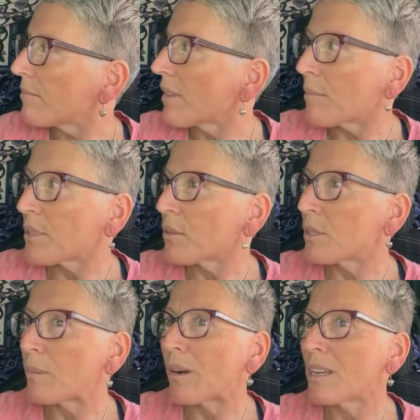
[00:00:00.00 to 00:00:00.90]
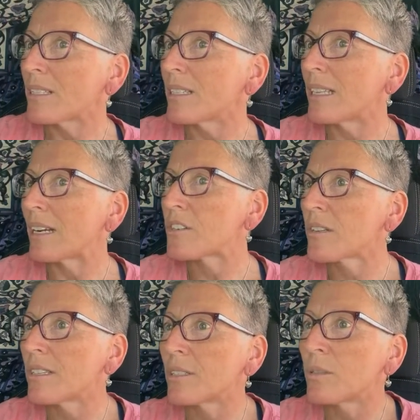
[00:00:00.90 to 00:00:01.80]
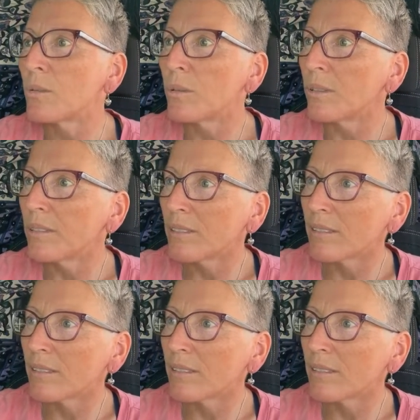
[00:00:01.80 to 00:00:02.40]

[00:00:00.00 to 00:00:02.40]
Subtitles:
I'm so surprised it's actually this cool.